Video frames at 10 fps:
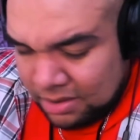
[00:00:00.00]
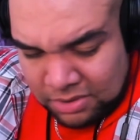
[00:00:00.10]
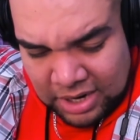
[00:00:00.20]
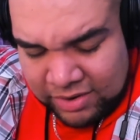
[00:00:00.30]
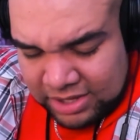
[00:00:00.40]

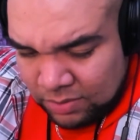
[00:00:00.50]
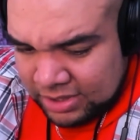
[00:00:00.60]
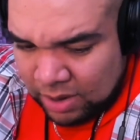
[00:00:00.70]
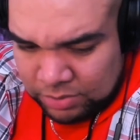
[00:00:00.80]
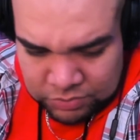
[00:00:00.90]
Thought everything with
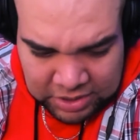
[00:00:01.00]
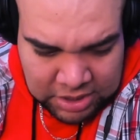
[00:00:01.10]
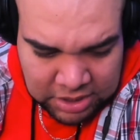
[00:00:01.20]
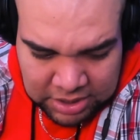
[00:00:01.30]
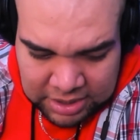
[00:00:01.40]
that was really
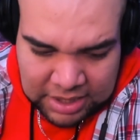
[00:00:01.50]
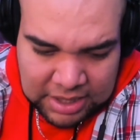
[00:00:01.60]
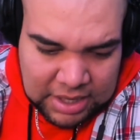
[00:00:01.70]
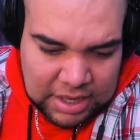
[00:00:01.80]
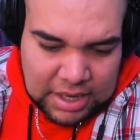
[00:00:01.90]
good.
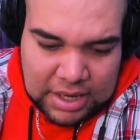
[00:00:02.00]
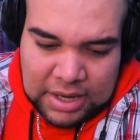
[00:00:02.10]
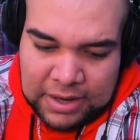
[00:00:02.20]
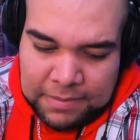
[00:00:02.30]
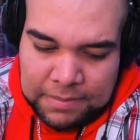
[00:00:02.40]

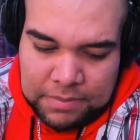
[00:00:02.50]
Like